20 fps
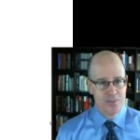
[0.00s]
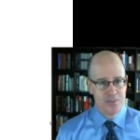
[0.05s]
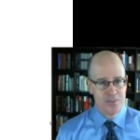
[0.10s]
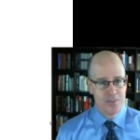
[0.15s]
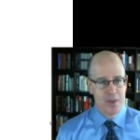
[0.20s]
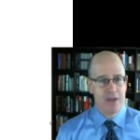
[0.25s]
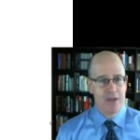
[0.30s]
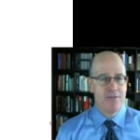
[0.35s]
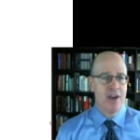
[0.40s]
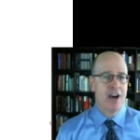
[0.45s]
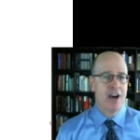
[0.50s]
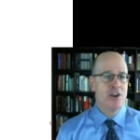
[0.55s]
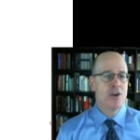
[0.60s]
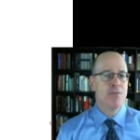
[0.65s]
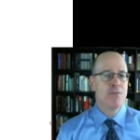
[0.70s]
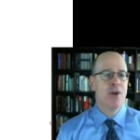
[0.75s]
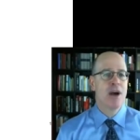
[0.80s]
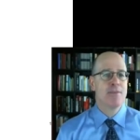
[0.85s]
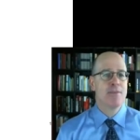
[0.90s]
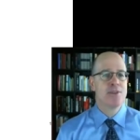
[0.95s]
A value
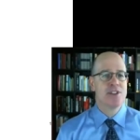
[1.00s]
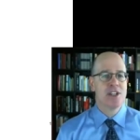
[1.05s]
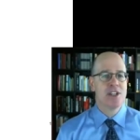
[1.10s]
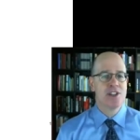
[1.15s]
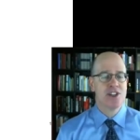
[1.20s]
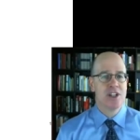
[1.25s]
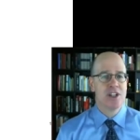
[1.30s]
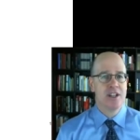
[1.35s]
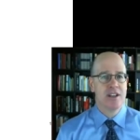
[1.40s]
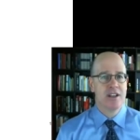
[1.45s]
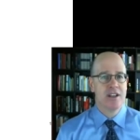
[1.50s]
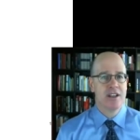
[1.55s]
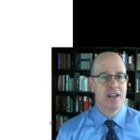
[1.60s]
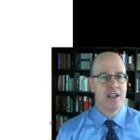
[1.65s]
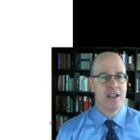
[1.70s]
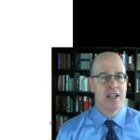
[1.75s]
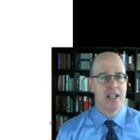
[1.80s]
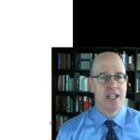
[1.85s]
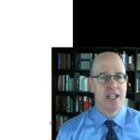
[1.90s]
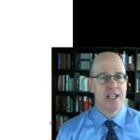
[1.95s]
proposition
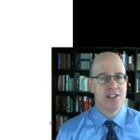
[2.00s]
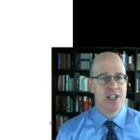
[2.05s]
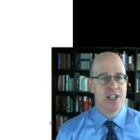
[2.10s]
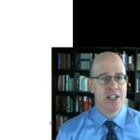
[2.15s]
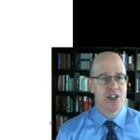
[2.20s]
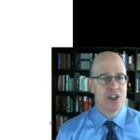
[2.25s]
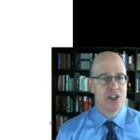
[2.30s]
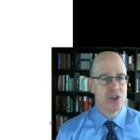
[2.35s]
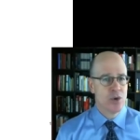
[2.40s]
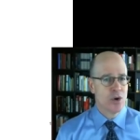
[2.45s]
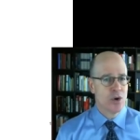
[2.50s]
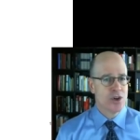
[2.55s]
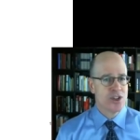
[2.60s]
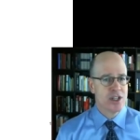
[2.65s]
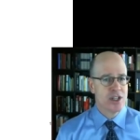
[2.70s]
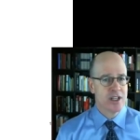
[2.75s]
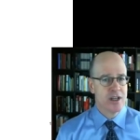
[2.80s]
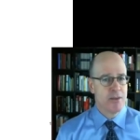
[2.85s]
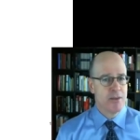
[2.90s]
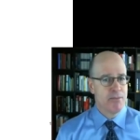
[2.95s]
is a short,
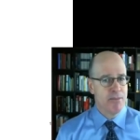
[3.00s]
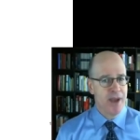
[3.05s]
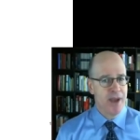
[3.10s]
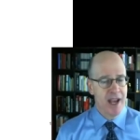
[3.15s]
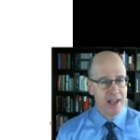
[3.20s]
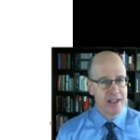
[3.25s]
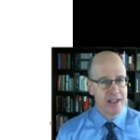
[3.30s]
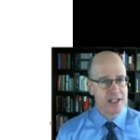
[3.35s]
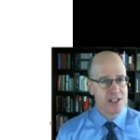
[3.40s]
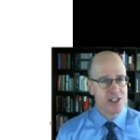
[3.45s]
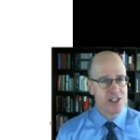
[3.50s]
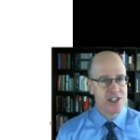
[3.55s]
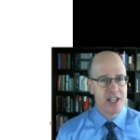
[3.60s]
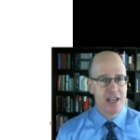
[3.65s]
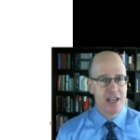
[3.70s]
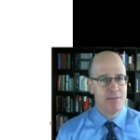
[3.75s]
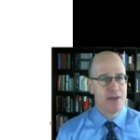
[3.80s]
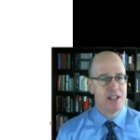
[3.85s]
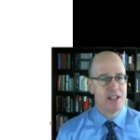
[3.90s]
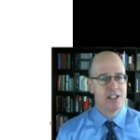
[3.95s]
compelling
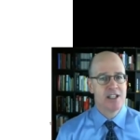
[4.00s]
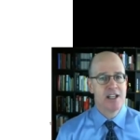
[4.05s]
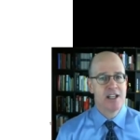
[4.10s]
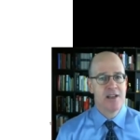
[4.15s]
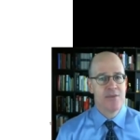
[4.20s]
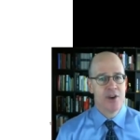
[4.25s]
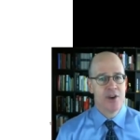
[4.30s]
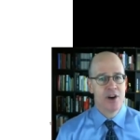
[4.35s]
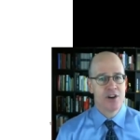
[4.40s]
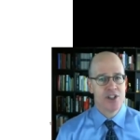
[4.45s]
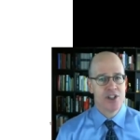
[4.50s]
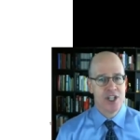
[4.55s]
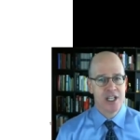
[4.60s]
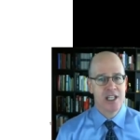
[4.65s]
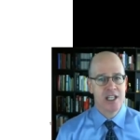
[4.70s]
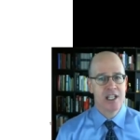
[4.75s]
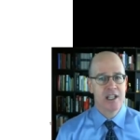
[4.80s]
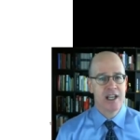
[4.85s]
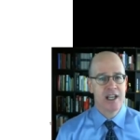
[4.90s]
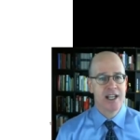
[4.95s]
statement that
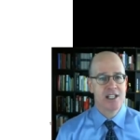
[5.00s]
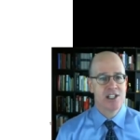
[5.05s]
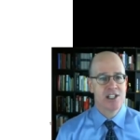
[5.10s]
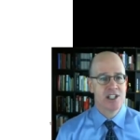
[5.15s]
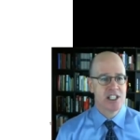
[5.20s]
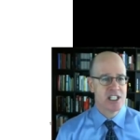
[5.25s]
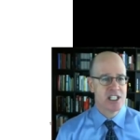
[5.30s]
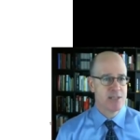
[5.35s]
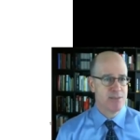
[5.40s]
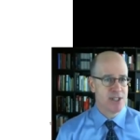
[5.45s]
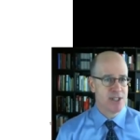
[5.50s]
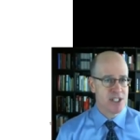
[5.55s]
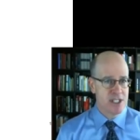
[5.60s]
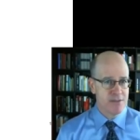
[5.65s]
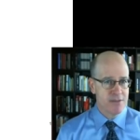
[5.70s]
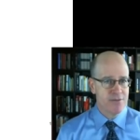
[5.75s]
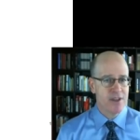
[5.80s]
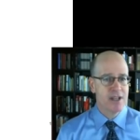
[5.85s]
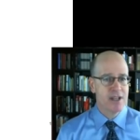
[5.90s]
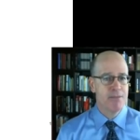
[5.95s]
articulates the
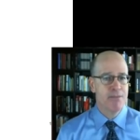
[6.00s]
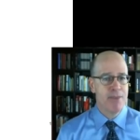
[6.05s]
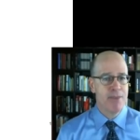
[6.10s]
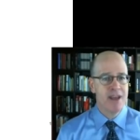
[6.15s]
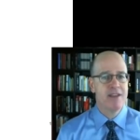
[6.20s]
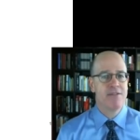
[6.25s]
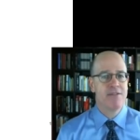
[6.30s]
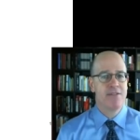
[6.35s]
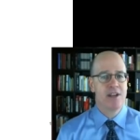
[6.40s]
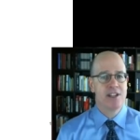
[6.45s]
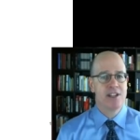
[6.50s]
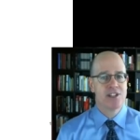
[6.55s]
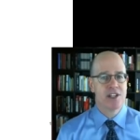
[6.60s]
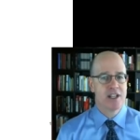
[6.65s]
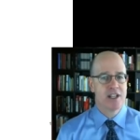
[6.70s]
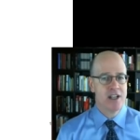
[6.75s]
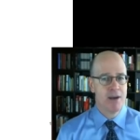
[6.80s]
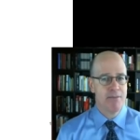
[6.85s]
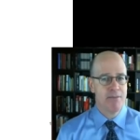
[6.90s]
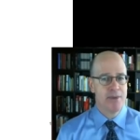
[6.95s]
specific benefits a
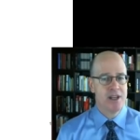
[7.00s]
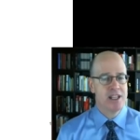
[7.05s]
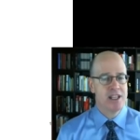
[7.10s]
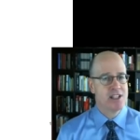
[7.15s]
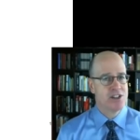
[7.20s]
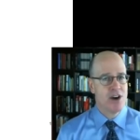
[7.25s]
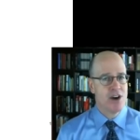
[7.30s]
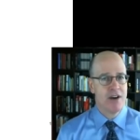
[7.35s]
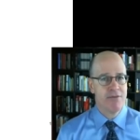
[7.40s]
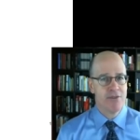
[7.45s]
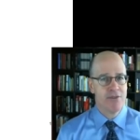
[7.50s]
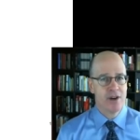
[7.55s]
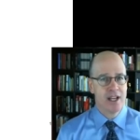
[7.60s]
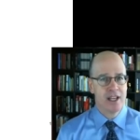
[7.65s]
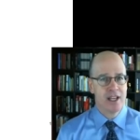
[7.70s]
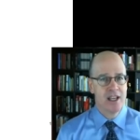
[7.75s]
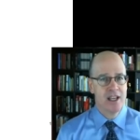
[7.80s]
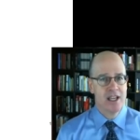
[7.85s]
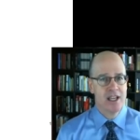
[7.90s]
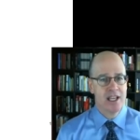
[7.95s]
company is
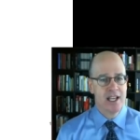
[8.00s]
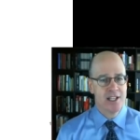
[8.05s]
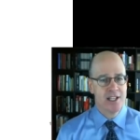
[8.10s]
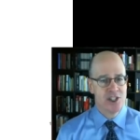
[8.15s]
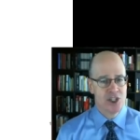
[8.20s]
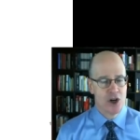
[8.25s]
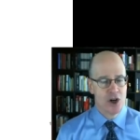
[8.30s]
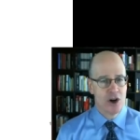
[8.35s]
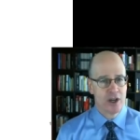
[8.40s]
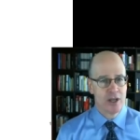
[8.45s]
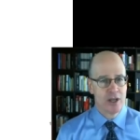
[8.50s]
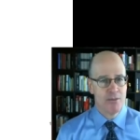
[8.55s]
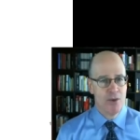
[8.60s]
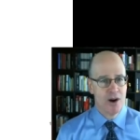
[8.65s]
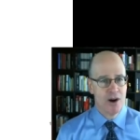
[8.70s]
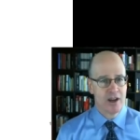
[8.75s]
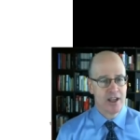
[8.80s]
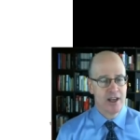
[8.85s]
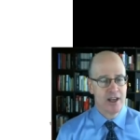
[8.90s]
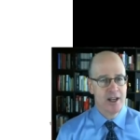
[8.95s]
offering its target
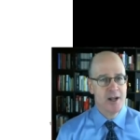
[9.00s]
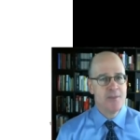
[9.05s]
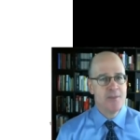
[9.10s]
market.